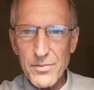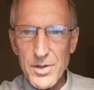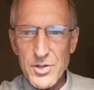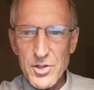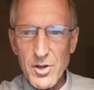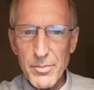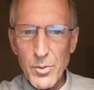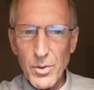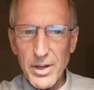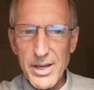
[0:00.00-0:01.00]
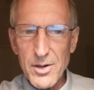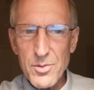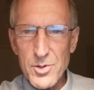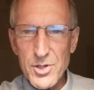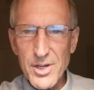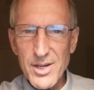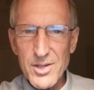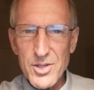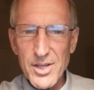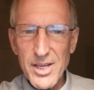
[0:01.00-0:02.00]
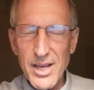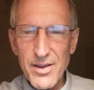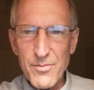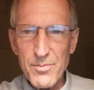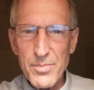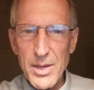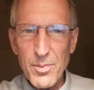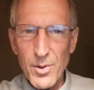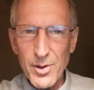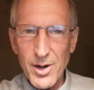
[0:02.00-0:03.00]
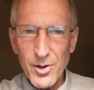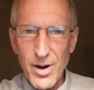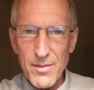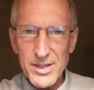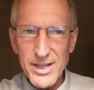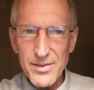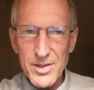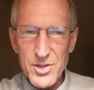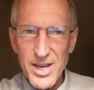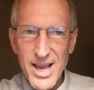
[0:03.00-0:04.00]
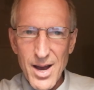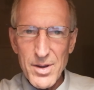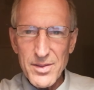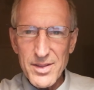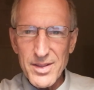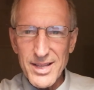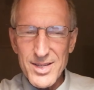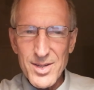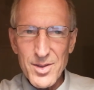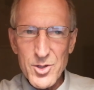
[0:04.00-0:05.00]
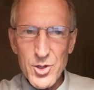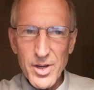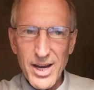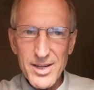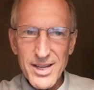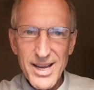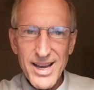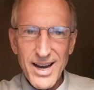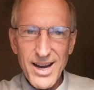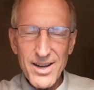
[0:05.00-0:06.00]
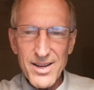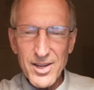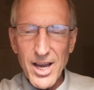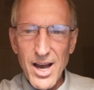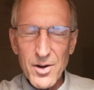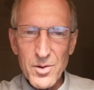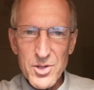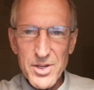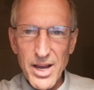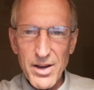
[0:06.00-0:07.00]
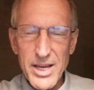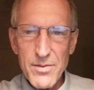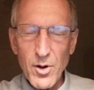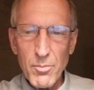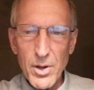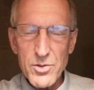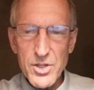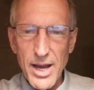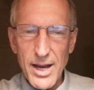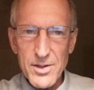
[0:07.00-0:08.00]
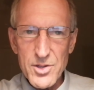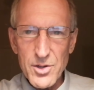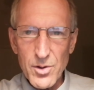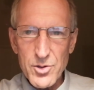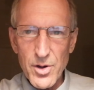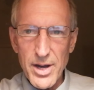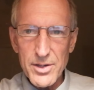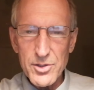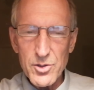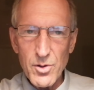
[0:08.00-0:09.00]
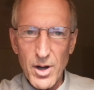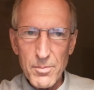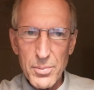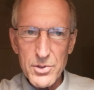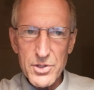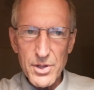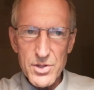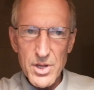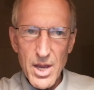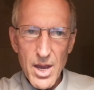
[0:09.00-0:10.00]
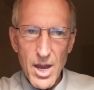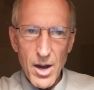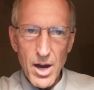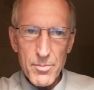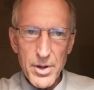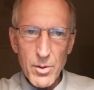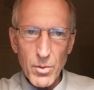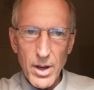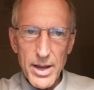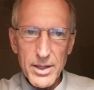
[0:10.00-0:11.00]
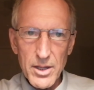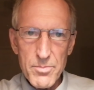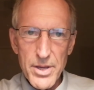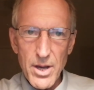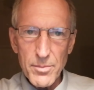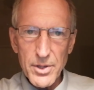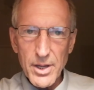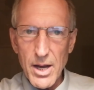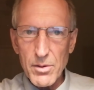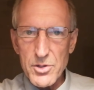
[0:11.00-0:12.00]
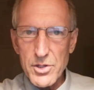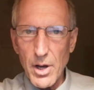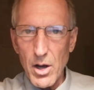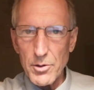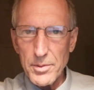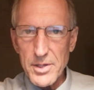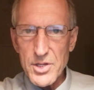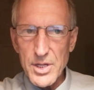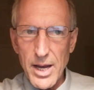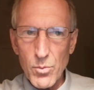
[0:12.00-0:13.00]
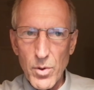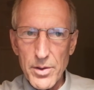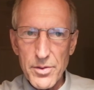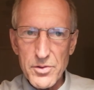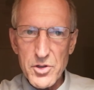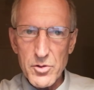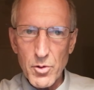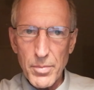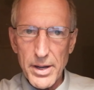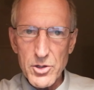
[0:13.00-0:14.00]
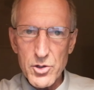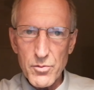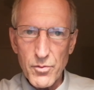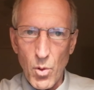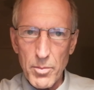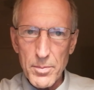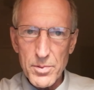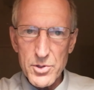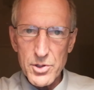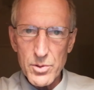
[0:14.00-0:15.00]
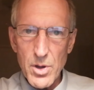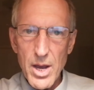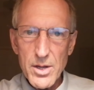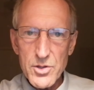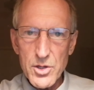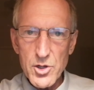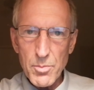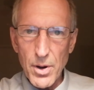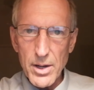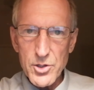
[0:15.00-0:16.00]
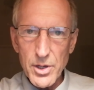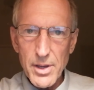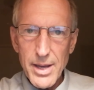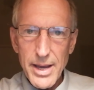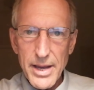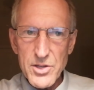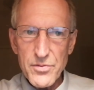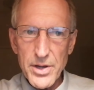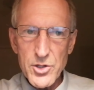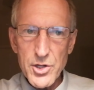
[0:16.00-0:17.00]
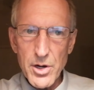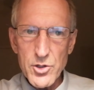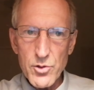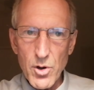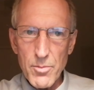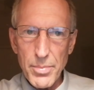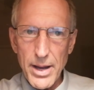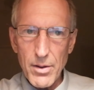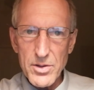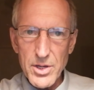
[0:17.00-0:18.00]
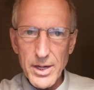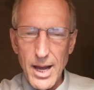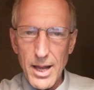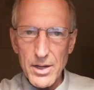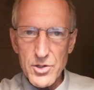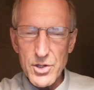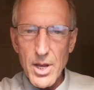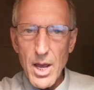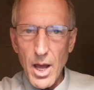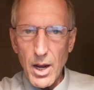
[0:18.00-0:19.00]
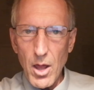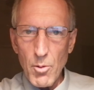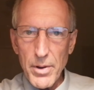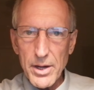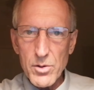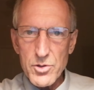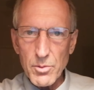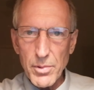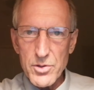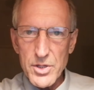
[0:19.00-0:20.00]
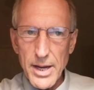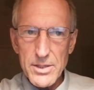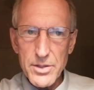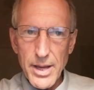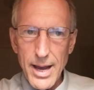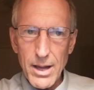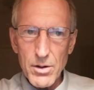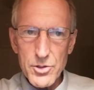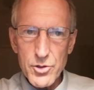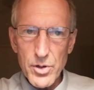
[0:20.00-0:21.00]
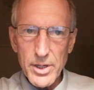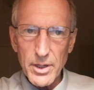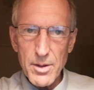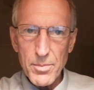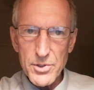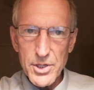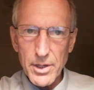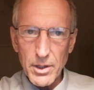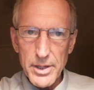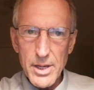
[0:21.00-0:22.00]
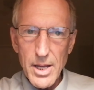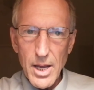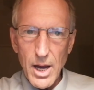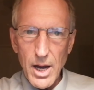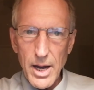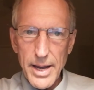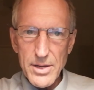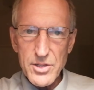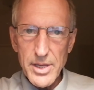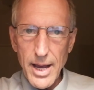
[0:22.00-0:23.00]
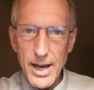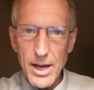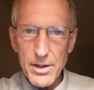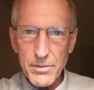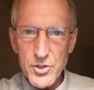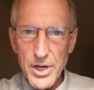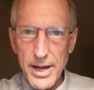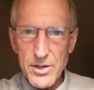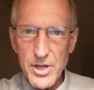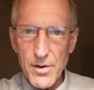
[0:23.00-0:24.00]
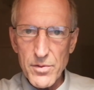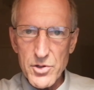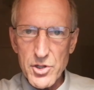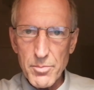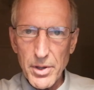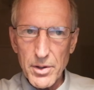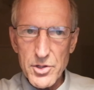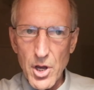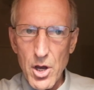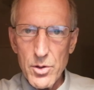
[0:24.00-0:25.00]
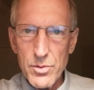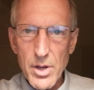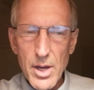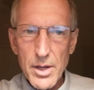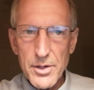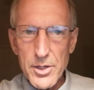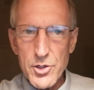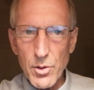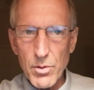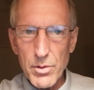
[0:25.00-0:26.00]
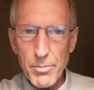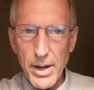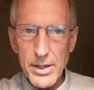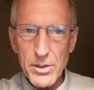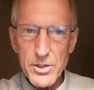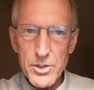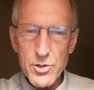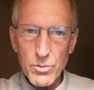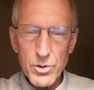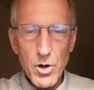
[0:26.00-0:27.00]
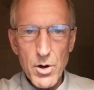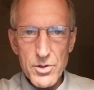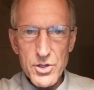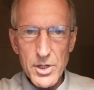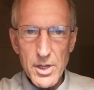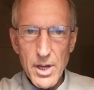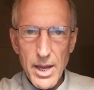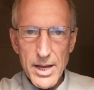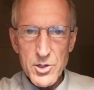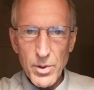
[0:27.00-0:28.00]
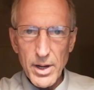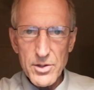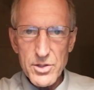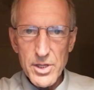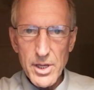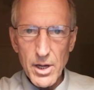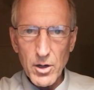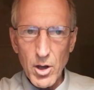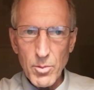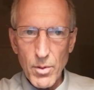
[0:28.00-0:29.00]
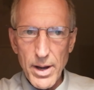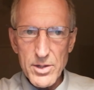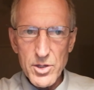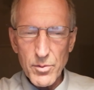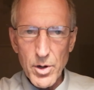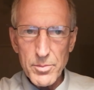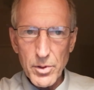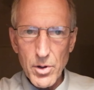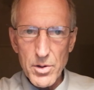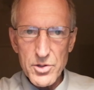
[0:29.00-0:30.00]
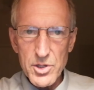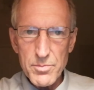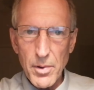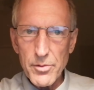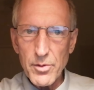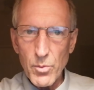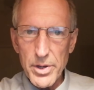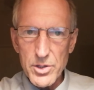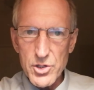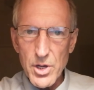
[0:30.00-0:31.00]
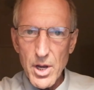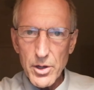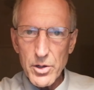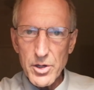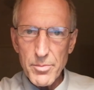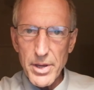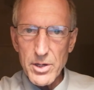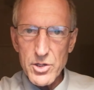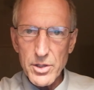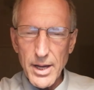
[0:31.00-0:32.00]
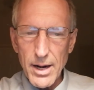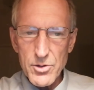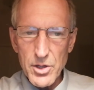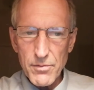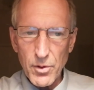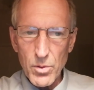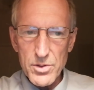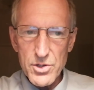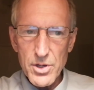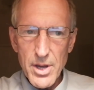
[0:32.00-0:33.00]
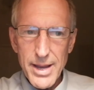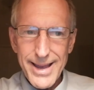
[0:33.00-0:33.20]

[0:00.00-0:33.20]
This is going to be really interesting to see if people are going to gravitate this. I mean, listen to this. You got Congress now, even on both sides, are trying to push this. But it will likely be up to Congress to ultimately decide whether the central bank should formally pursue such a project, as Fed Chair Jerome Powell has acknowledged. Lawmakers on both sides of the aisle are intrigued, particularly as the eye of China's efforts to build its own digital bank, digital currency, as well as the global rise of cryptocurrencies, both of which could diminish the dollar's influence.